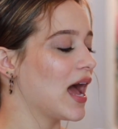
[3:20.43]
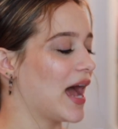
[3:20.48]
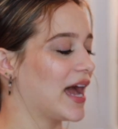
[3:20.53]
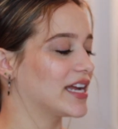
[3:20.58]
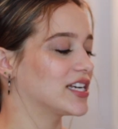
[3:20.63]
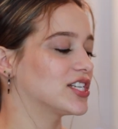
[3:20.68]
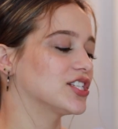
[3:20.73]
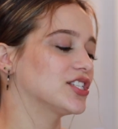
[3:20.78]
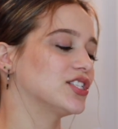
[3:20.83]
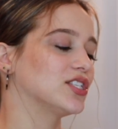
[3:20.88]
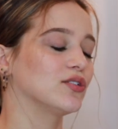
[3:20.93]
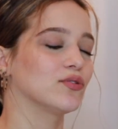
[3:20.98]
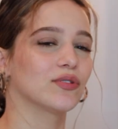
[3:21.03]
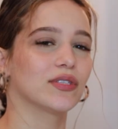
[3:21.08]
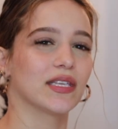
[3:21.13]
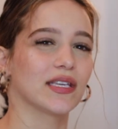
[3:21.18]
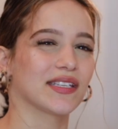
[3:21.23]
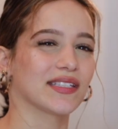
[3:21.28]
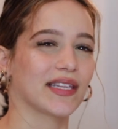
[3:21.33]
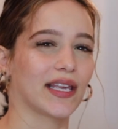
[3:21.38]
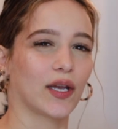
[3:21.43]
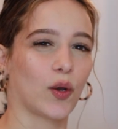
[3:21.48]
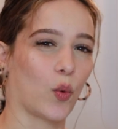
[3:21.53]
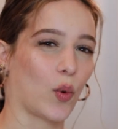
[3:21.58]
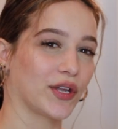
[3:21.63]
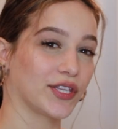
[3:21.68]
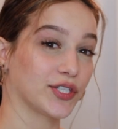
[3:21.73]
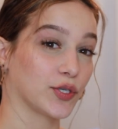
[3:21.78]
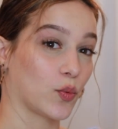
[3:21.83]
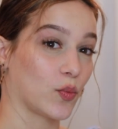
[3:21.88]
I just use this like
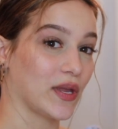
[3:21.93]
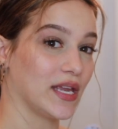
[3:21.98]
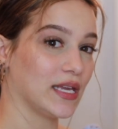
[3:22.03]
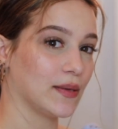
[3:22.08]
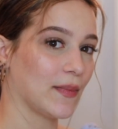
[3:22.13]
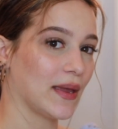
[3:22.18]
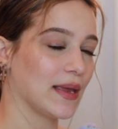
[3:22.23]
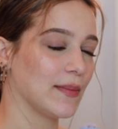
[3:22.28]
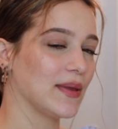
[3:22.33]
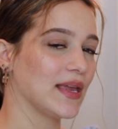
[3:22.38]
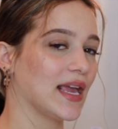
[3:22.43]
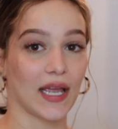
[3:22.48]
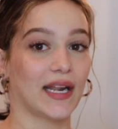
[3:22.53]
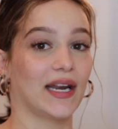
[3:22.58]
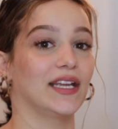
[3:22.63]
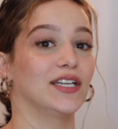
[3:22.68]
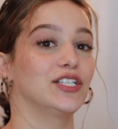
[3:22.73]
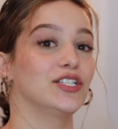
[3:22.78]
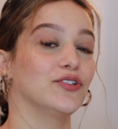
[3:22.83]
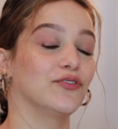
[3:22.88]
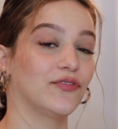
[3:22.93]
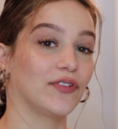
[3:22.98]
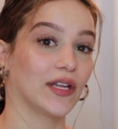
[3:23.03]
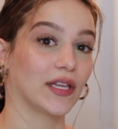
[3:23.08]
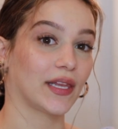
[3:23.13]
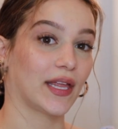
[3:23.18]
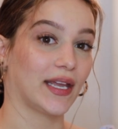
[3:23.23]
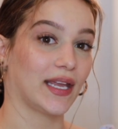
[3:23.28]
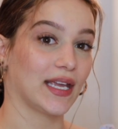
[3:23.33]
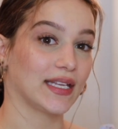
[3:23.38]
once a week maybe. And I do feel
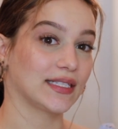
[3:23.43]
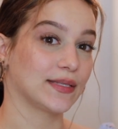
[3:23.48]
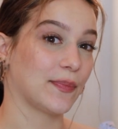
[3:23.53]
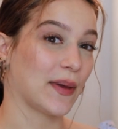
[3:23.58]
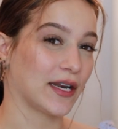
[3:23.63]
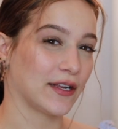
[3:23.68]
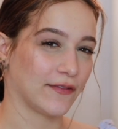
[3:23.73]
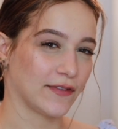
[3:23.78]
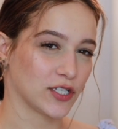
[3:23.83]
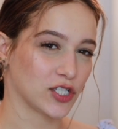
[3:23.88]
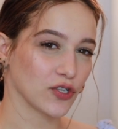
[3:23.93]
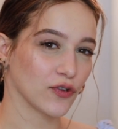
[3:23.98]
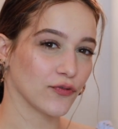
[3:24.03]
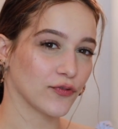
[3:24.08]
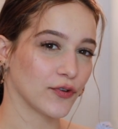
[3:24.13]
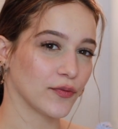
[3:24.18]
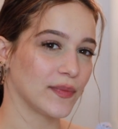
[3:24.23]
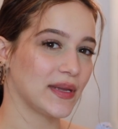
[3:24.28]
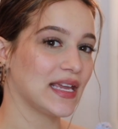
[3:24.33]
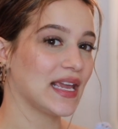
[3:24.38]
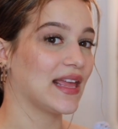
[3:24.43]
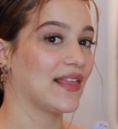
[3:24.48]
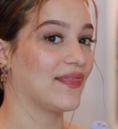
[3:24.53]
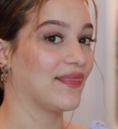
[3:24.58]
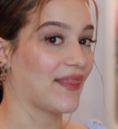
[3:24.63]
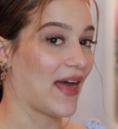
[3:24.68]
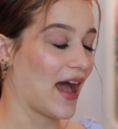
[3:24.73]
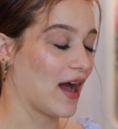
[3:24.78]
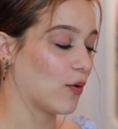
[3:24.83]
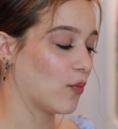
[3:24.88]
like it's beneficial for me in
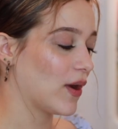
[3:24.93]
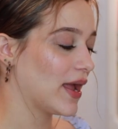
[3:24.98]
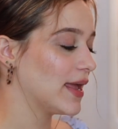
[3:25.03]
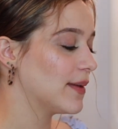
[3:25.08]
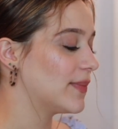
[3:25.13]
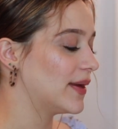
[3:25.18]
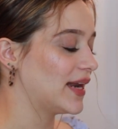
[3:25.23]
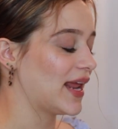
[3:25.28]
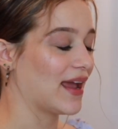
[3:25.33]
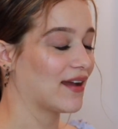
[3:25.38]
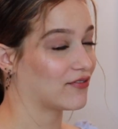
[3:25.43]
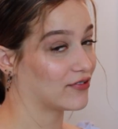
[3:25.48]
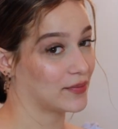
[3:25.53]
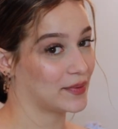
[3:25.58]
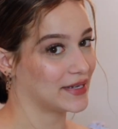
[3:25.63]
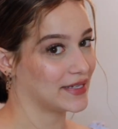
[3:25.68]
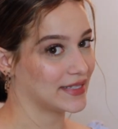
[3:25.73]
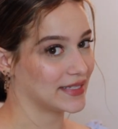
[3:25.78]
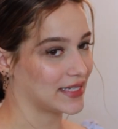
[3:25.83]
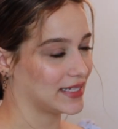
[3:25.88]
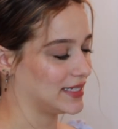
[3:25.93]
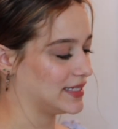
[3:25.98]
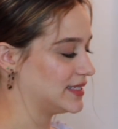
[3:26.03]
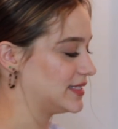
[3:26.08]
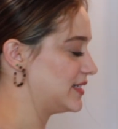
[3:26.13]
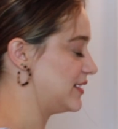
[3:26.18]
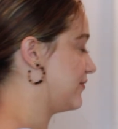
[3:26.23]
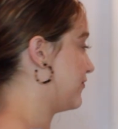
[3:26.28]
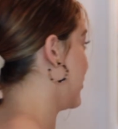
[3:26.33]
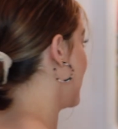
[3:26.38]
that way, but everybody's skin is
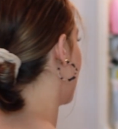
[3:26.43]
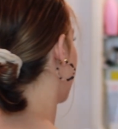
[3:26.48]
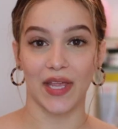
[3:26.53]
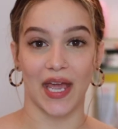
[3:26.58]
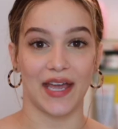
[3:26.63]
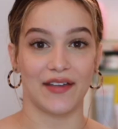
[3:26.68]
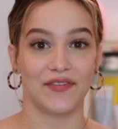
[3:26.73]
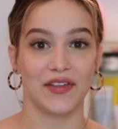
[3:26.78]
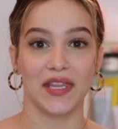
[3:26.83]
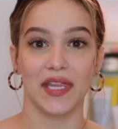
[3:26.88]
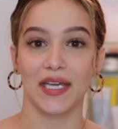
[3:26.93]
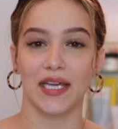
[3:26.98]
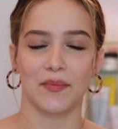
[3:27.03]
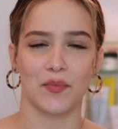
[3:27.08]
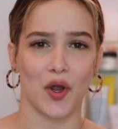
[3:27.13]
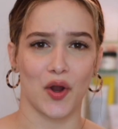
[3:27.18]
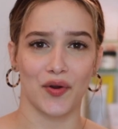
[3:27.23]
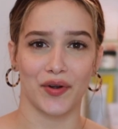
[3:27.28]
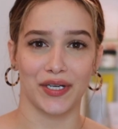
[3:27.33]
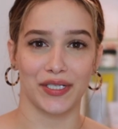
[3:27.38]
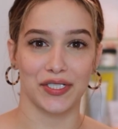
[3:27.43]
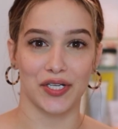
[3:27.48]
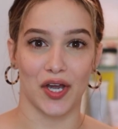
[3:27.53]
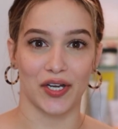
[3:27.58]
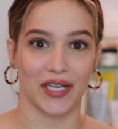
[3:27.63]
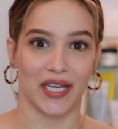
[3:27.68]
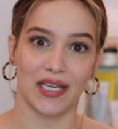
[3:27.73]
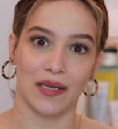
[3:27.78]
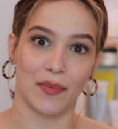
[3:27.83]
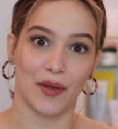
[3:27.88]
different. I feel like I'm already
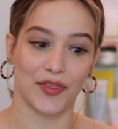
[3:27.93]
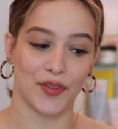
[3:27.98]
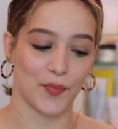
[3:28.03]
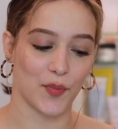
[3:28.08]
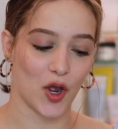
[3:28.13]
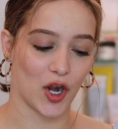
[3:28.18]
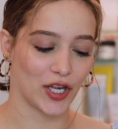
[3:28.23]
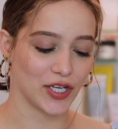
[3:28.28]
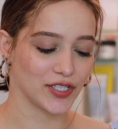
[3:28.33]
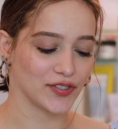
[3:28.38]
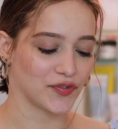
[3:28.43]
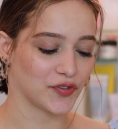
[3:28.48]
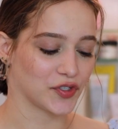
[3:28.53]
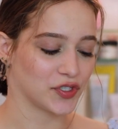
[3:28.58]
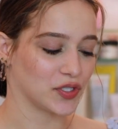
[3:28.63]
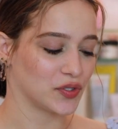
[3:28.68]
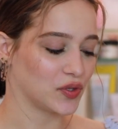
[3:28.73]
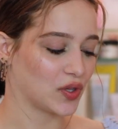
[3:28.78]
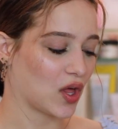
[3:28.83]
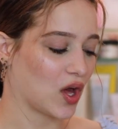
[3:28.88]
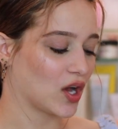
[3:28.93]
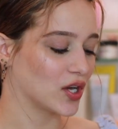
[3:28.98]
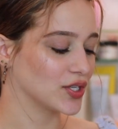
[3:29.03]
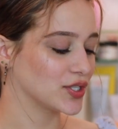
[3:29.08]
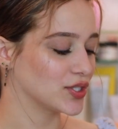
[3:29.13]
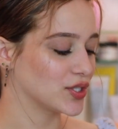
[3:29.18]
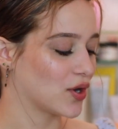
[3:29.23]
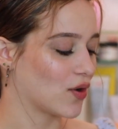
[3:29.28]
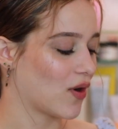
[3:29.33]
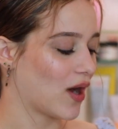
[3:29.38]
talking about the products for too long.
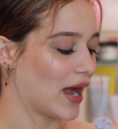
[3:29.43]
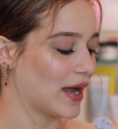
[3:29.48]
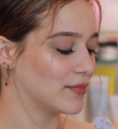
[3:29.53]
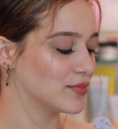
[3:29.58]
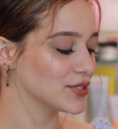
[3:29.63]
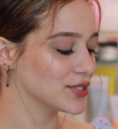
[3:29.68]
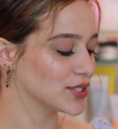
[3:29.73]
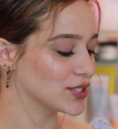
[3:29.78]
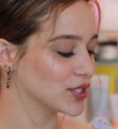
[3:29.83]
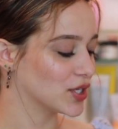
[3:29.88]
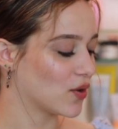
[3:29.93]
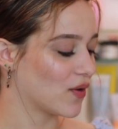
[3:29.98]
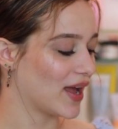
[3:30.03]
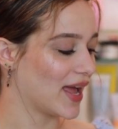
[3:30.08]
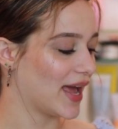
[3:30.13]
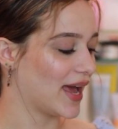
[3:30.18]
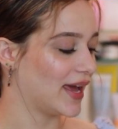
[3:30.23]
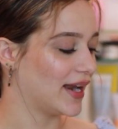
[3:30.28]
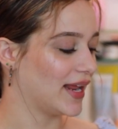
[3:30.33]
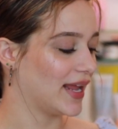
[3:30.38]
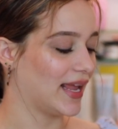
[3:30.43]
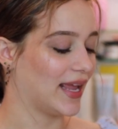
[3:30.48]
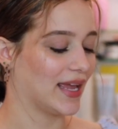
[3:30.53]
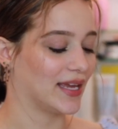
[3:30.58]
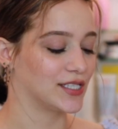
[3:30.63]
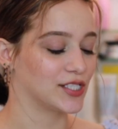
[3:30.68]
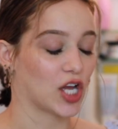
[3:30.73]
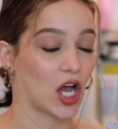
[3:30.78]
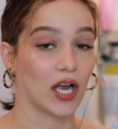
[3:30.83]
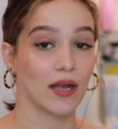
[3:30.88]
So I'm just gonna go ahead
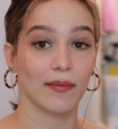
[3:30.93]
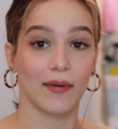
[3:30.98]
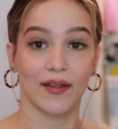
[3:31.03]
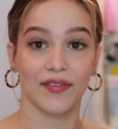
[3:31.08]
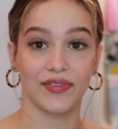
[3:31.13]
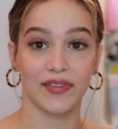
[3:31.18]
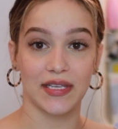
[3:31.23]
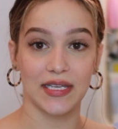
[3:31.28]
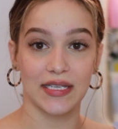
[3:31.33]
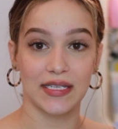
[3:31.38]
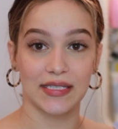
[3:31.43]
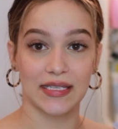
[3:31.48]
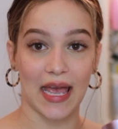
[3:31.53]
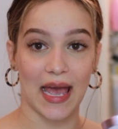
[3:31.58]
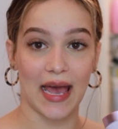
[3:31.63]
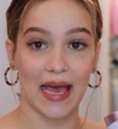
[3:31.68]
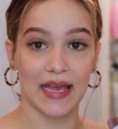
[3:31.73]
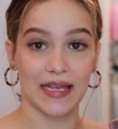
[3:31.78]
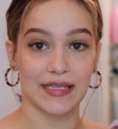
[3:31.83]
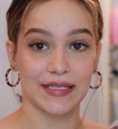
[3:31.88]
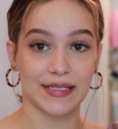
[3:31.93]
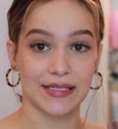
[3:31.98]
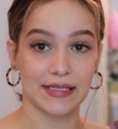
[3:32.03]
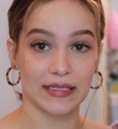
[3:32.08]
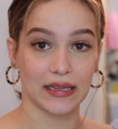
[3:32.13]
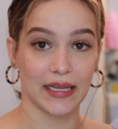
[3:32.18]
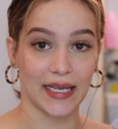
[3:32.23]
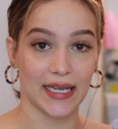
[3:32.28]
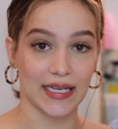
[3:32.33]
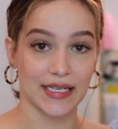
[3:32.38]
and talk about these as
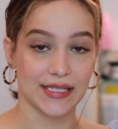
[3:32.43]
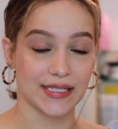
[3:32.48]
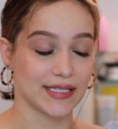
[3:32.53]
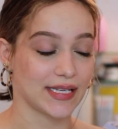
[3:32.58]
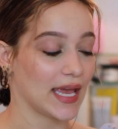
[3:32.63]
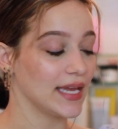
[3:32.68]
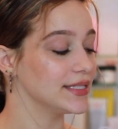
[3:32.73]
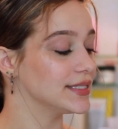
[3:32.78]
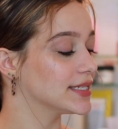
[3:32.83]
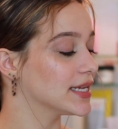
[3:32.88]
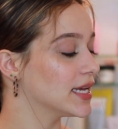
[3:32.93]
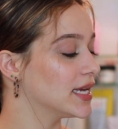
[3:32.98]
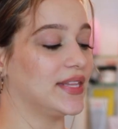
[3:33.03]
like a set.